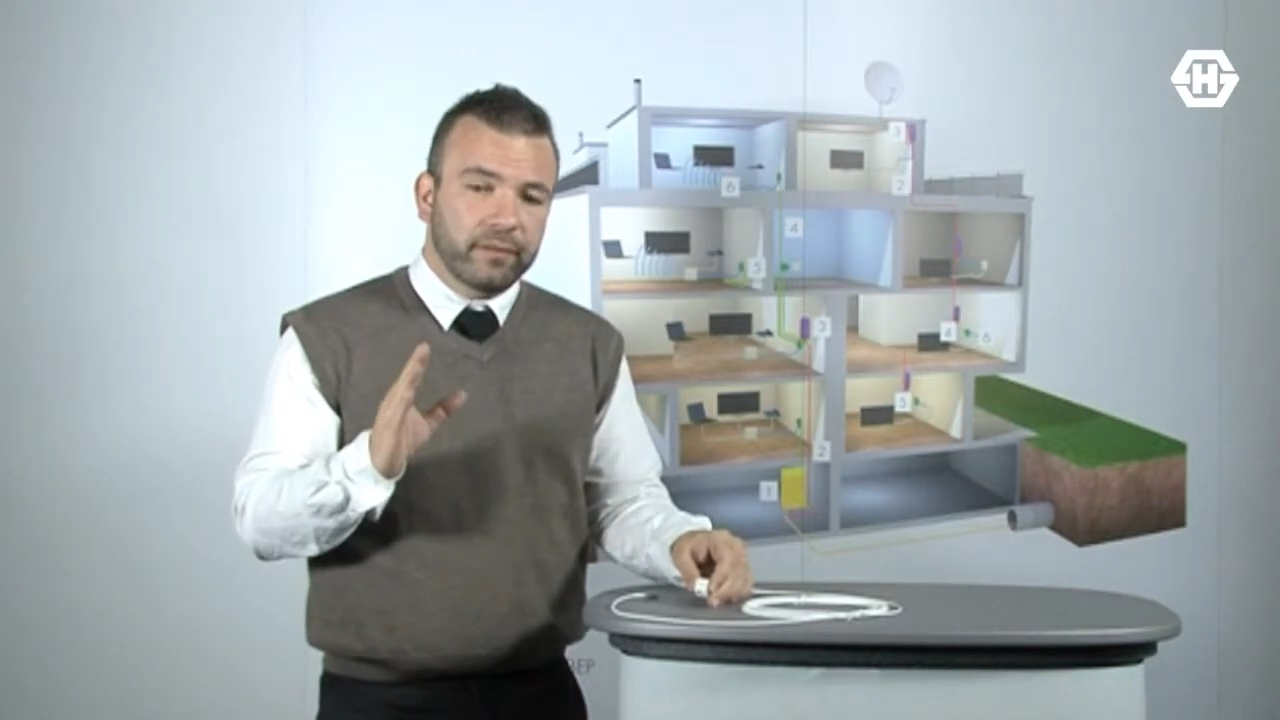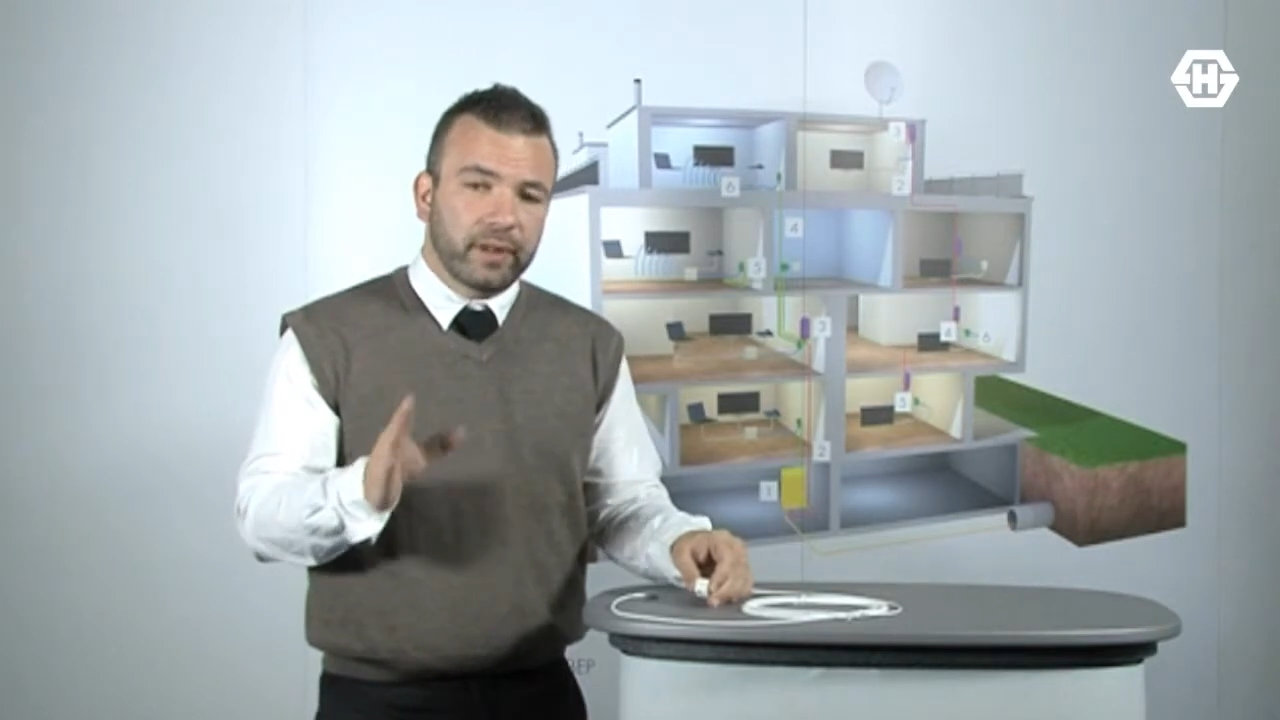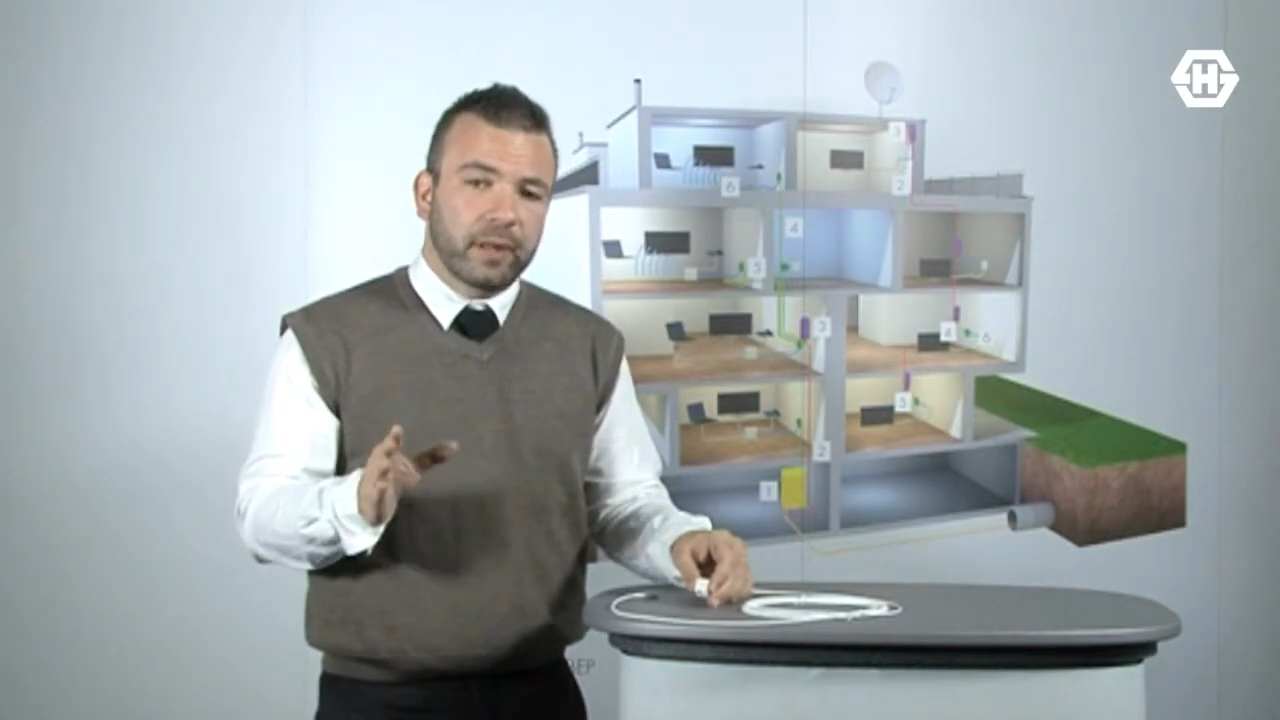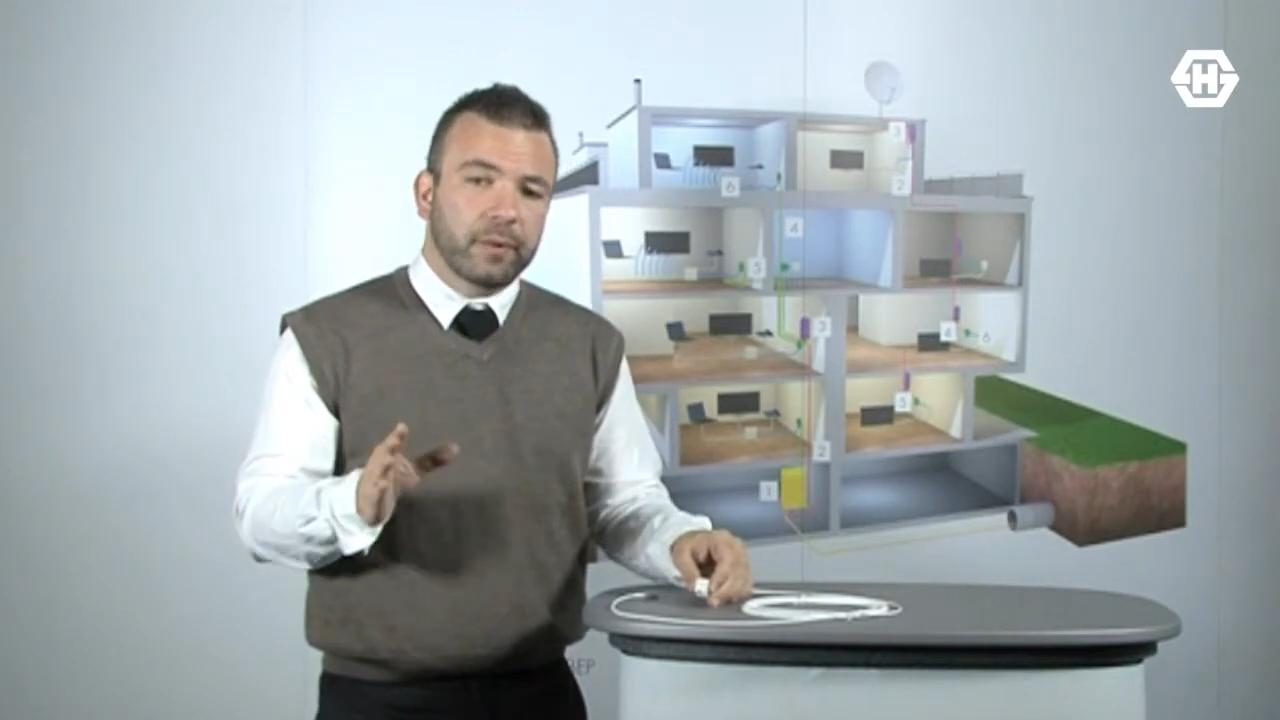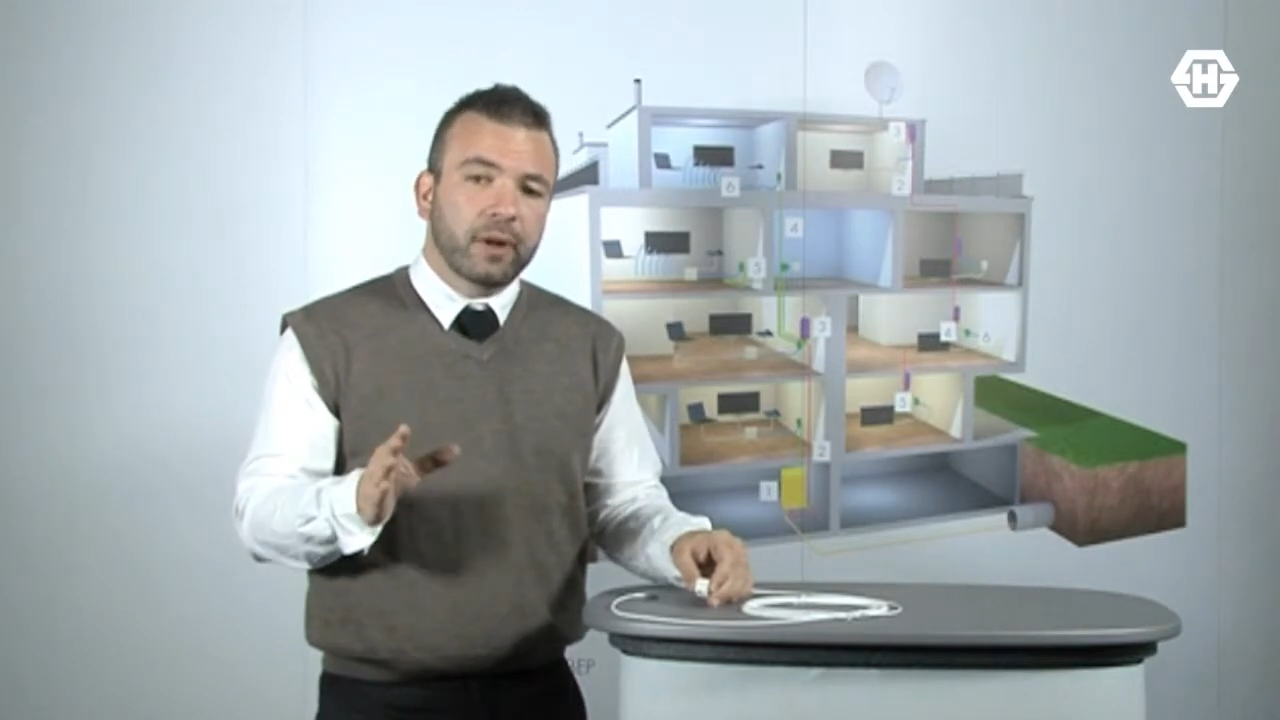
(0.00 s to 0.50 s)

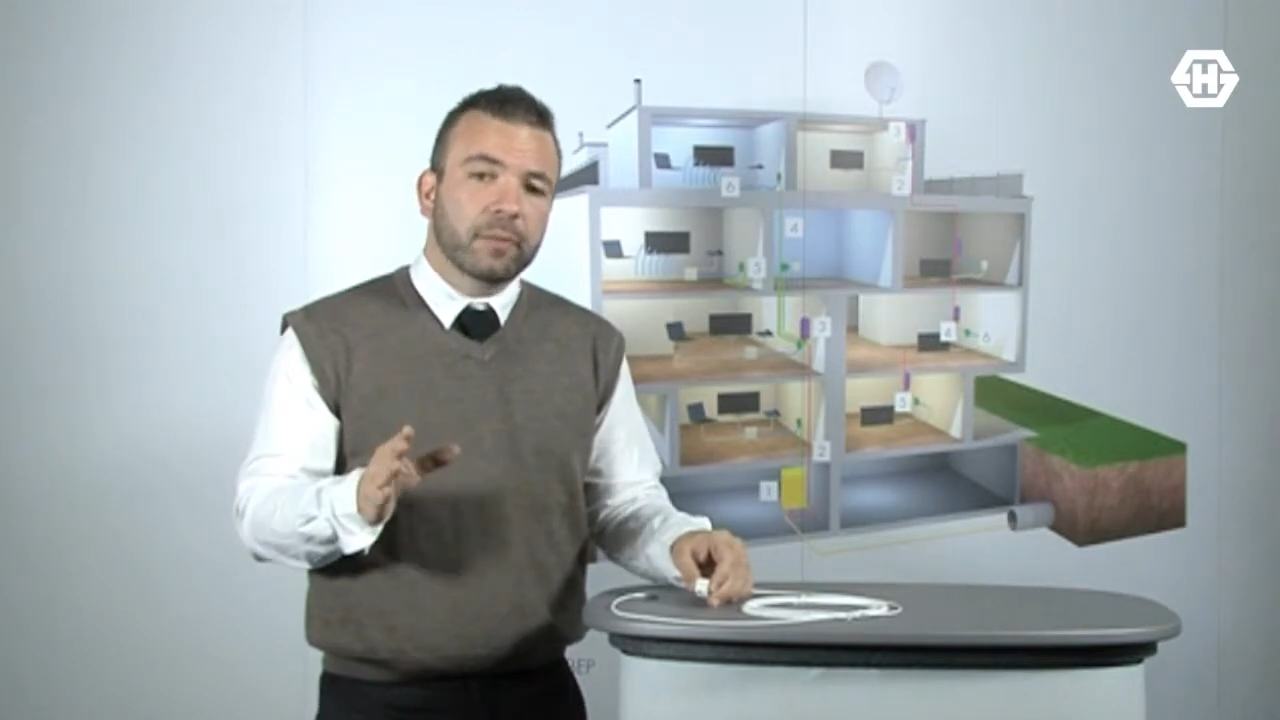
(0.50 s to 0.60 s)
fiber